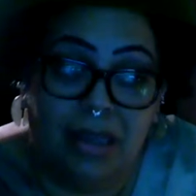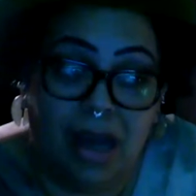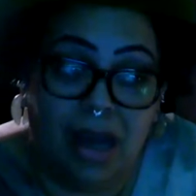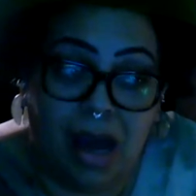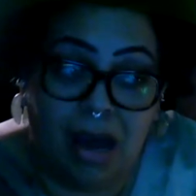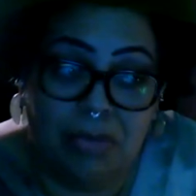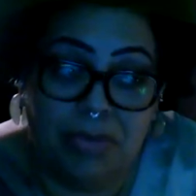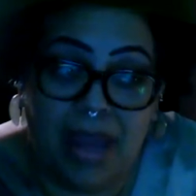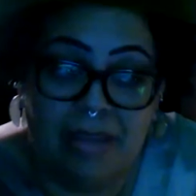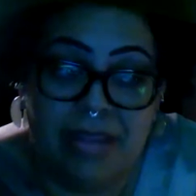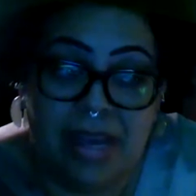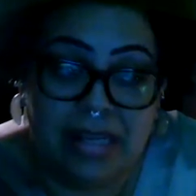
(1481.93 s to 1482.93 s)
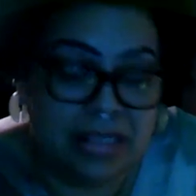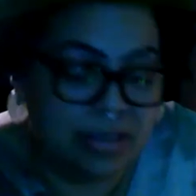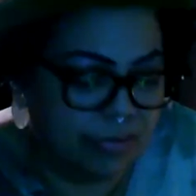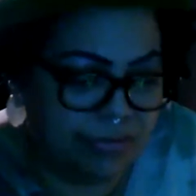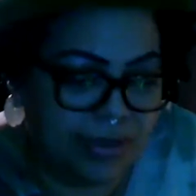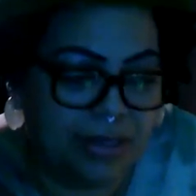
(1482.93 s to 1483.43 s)
and that
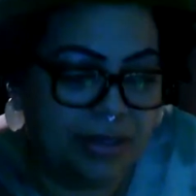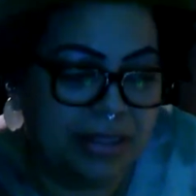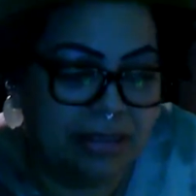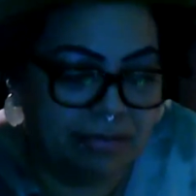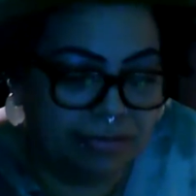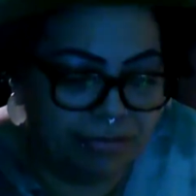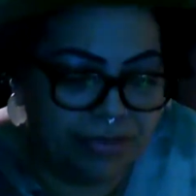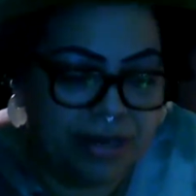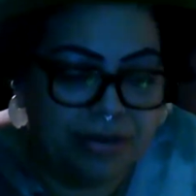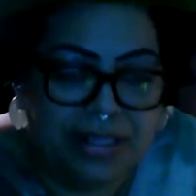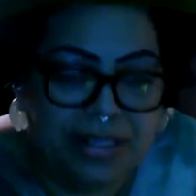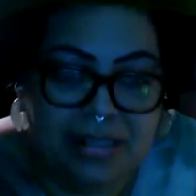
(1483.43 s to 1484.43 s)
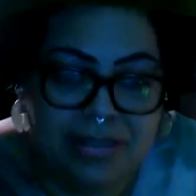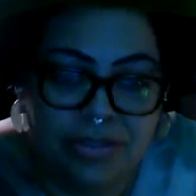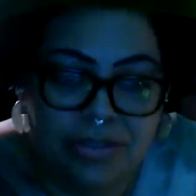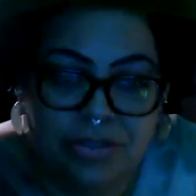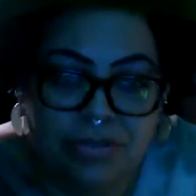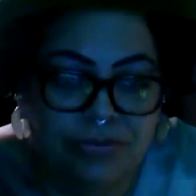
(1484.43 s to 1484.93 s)
is very, very
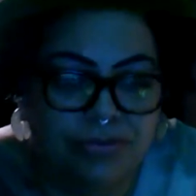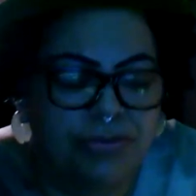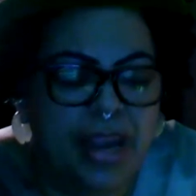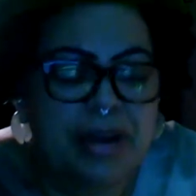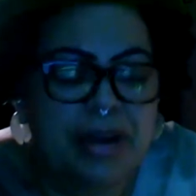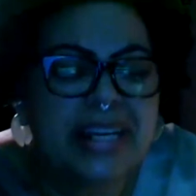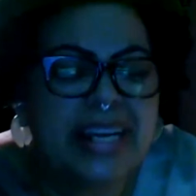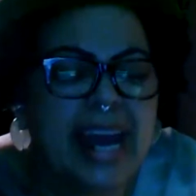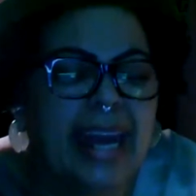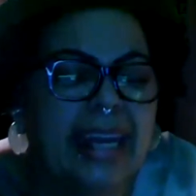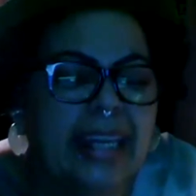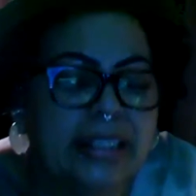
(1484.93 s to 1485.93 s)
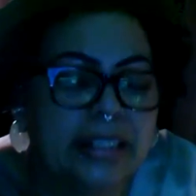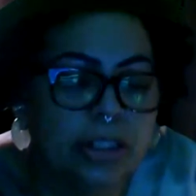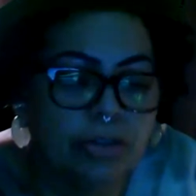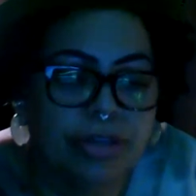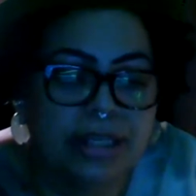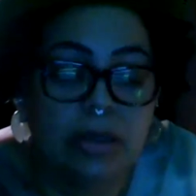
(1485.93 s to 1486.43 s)
dense, very
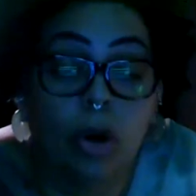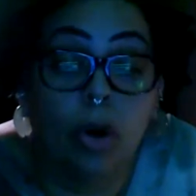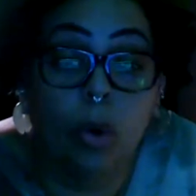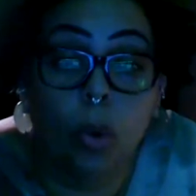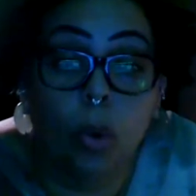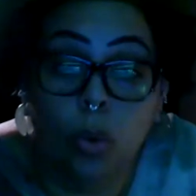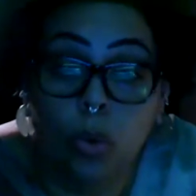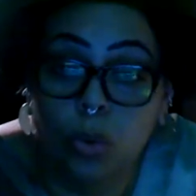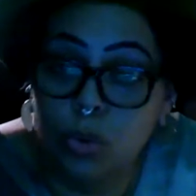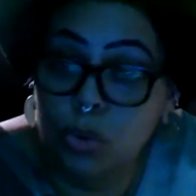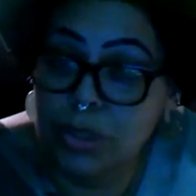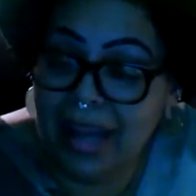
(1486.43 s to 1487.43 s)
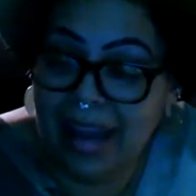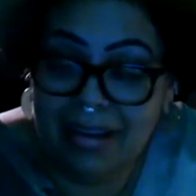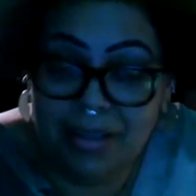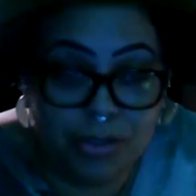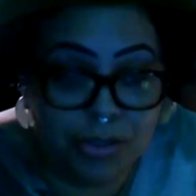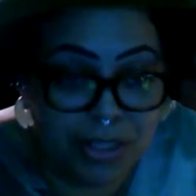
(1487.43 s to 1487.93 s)
angry, old
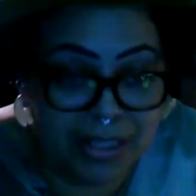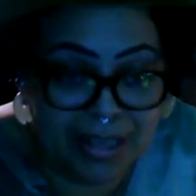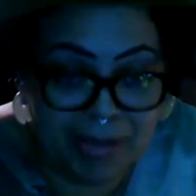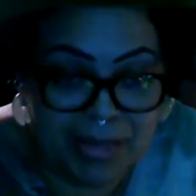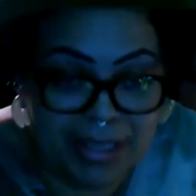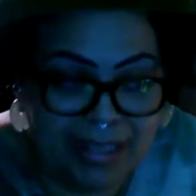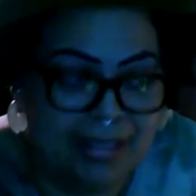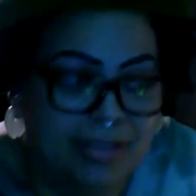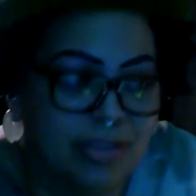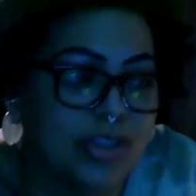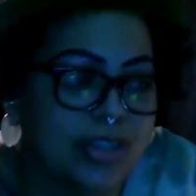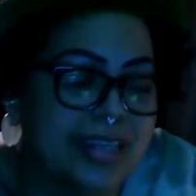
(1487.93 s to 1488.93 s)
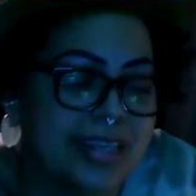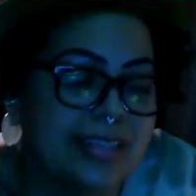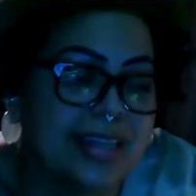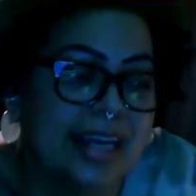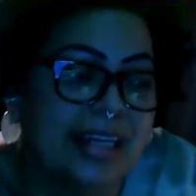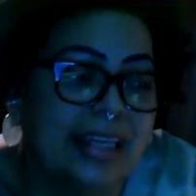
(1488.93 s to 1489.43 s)
energy. I mean,
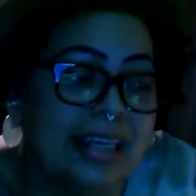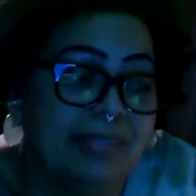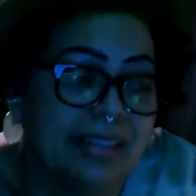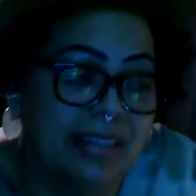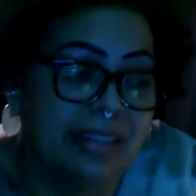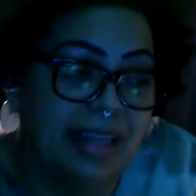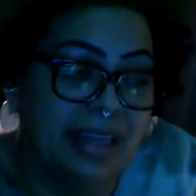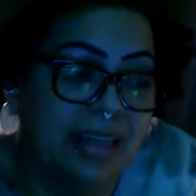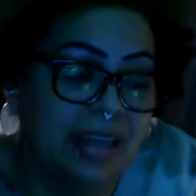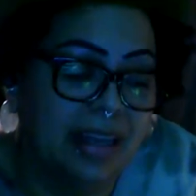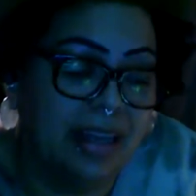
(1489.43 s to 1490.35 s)
it's kind of given like,